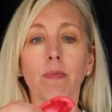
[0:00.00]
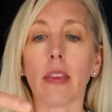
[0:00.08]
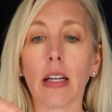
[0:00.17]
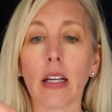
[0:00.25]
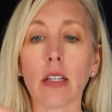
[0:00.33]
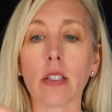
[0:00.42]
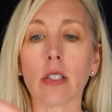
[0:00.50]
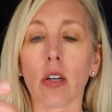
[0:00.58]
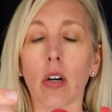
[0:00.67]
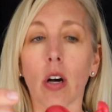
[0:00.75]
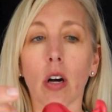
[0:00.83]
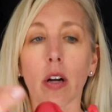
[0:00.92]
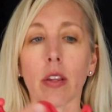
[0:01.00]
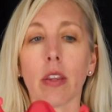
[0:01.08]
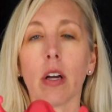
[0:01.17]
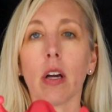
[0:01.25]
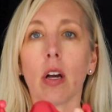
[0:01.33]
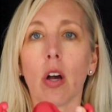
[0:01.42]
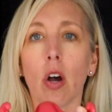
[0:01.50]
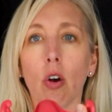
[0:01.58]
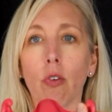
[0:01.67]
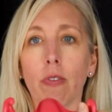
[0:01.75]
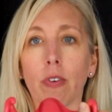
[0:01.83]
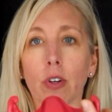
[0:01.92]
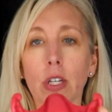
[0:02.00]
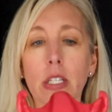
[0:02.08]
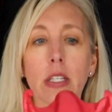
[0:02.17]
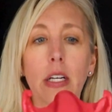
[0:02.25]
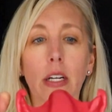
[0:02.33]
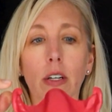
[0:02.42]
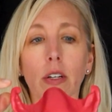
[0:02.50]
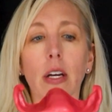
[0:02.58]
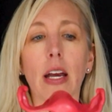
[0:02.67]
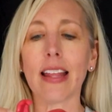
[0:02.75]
These are the ovaries here,